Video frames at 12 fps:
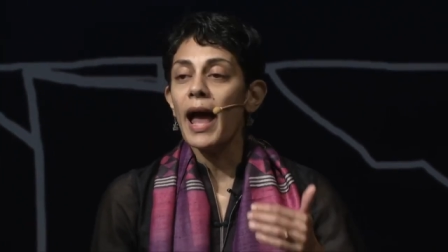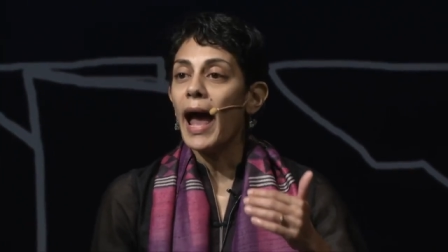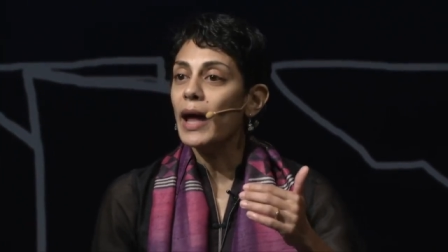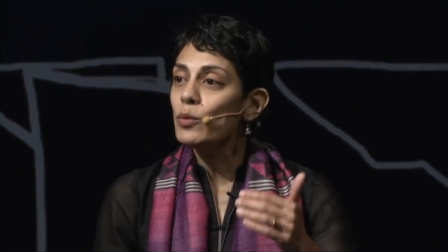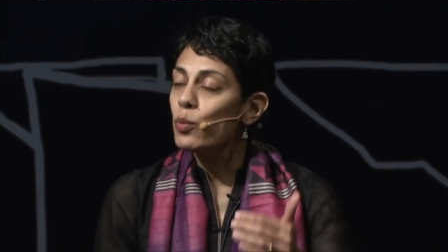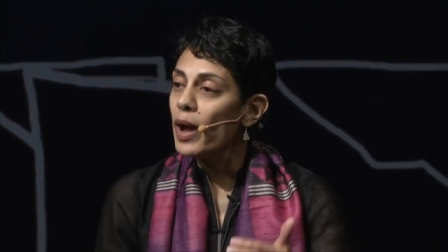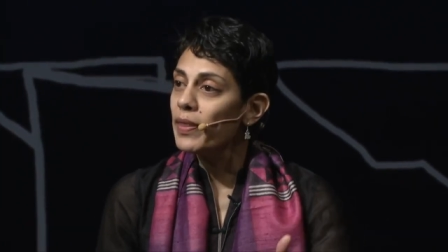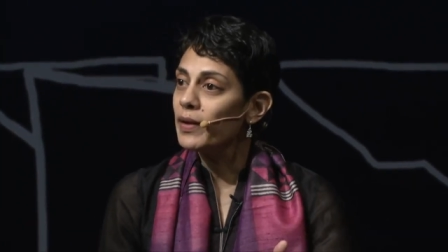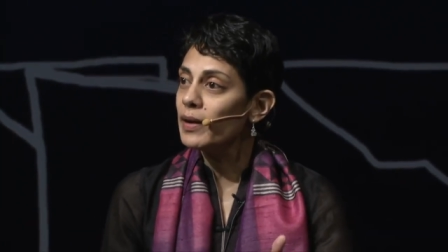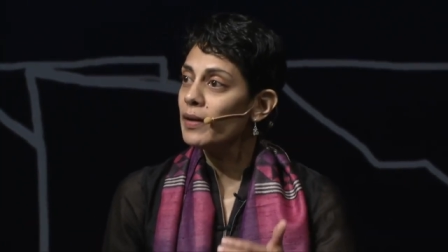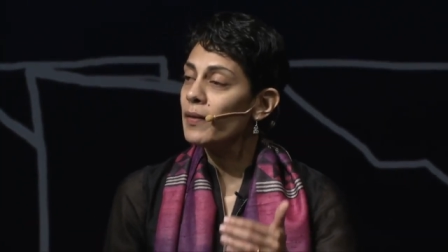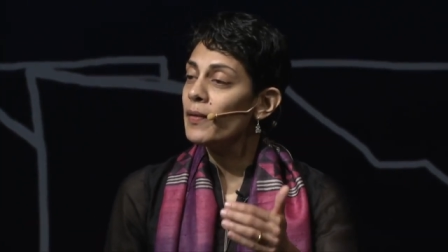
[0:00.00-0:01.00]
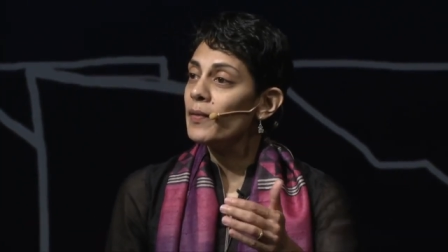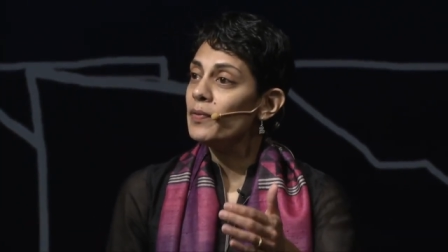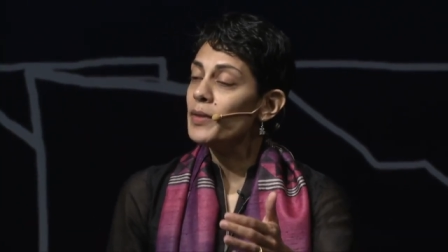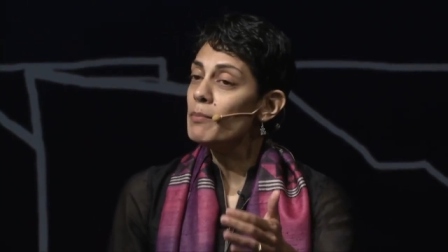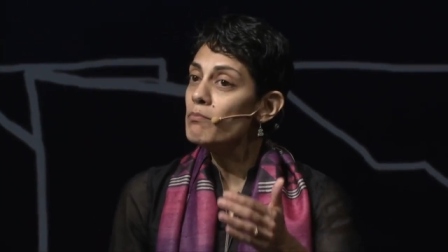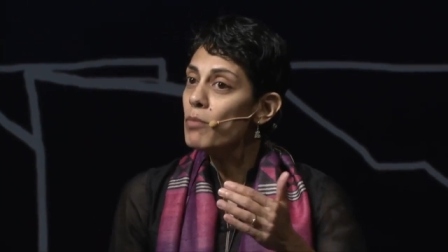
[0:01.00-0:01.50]
and whether
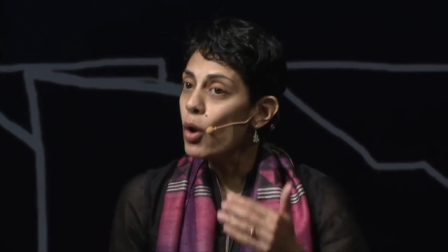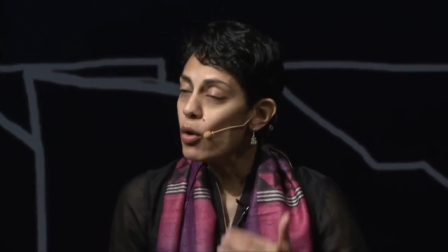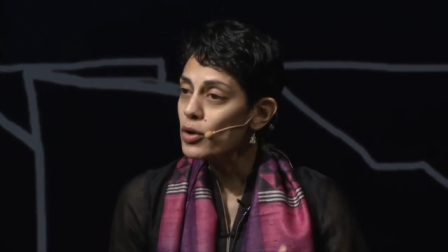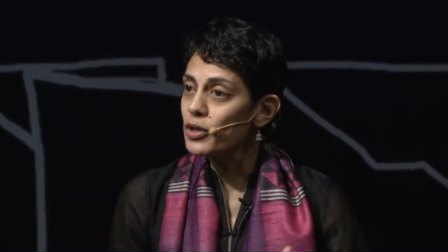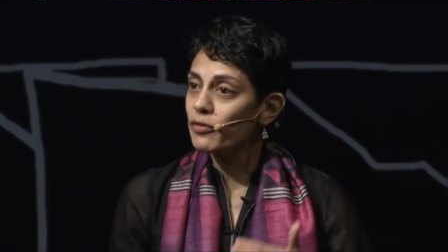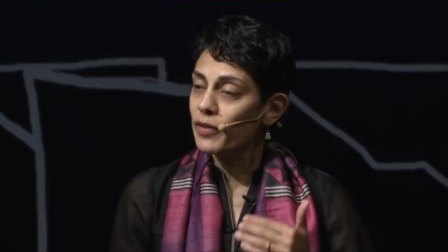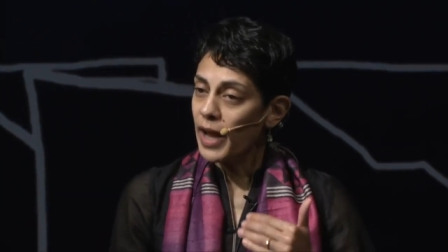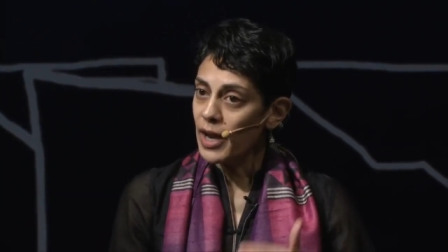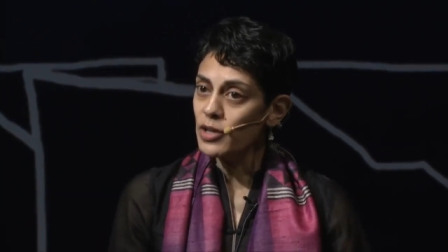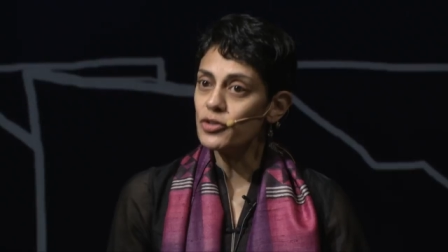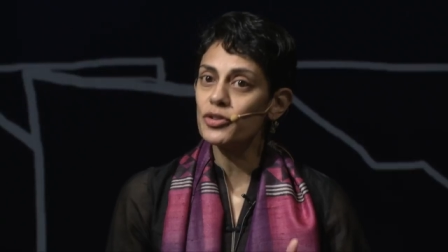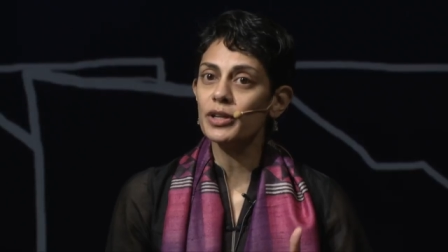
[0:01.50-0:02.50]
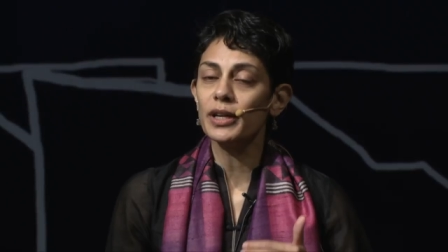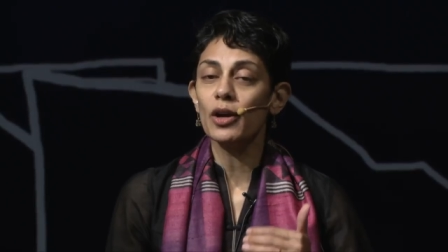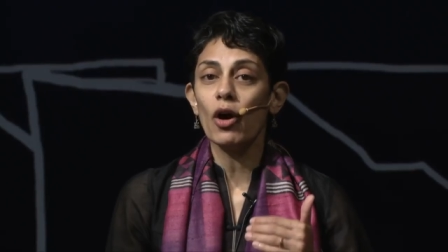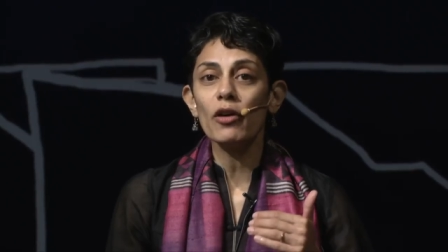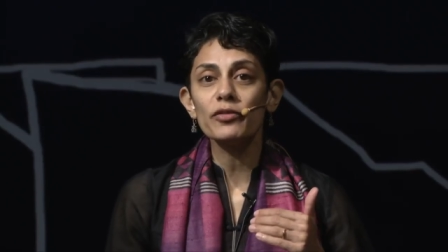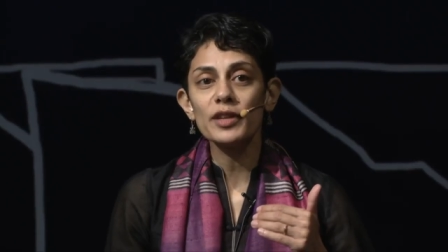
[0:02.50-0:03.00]
the mode of entry
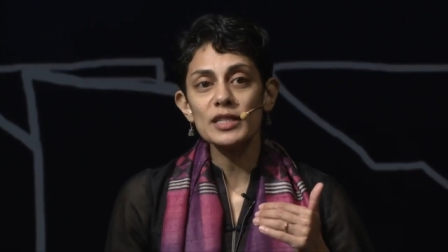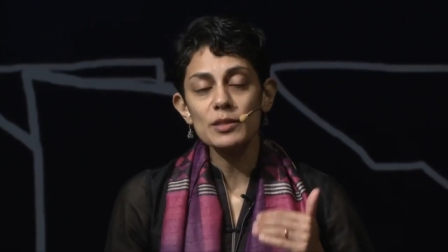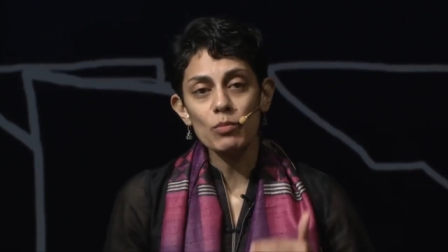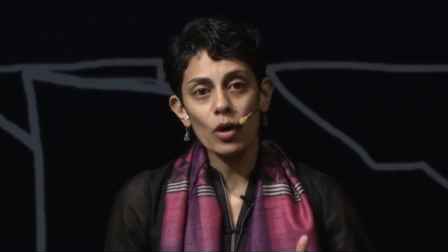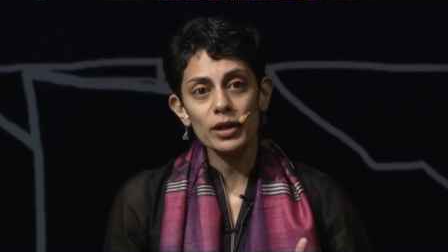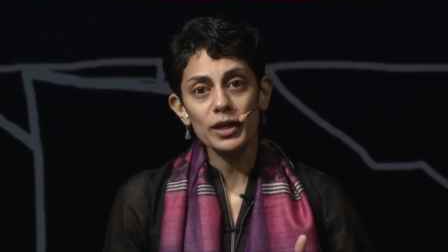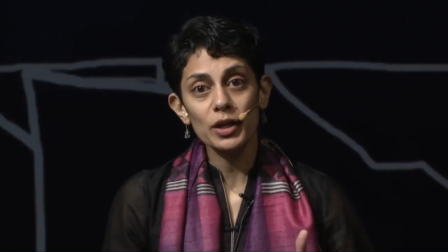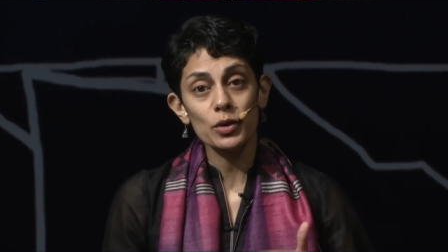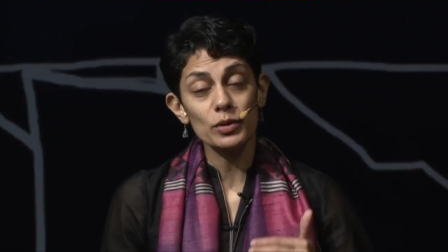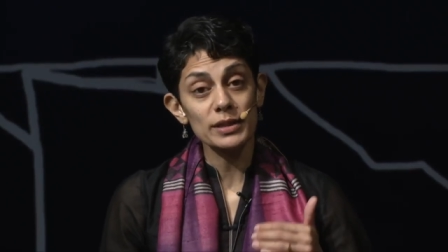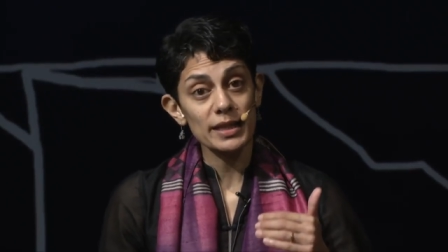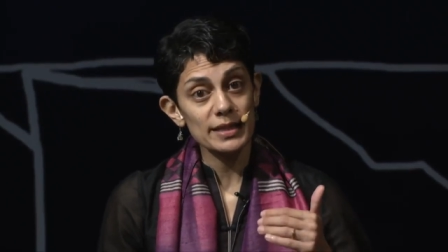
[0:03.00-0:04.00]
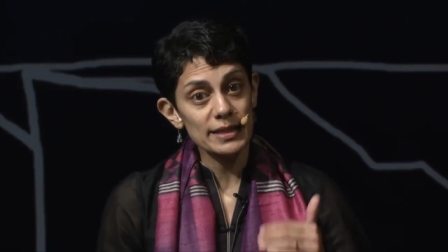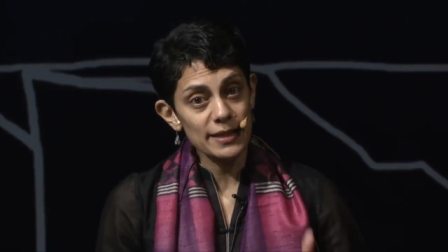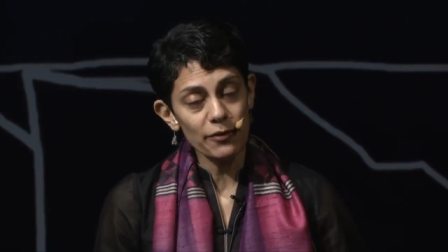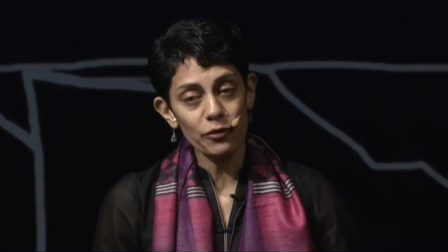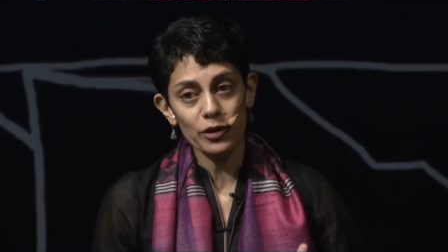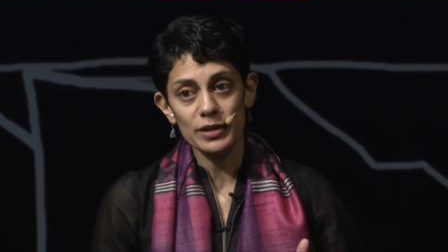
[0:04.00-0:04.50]
of these molecules is
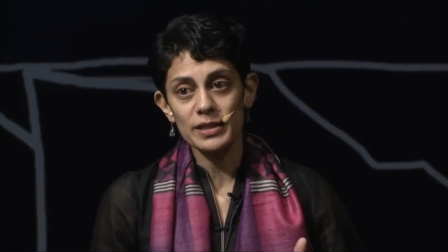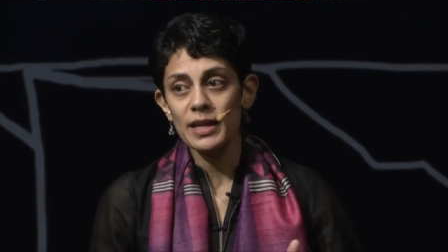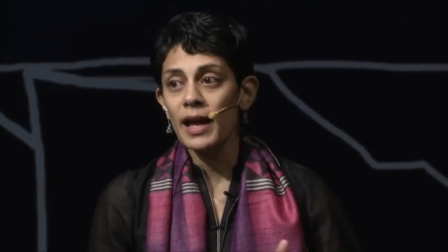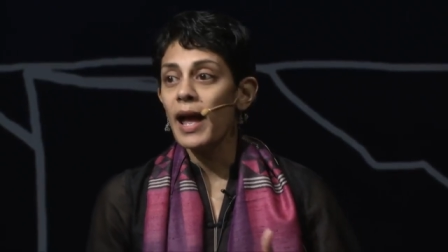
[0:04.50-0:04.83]
different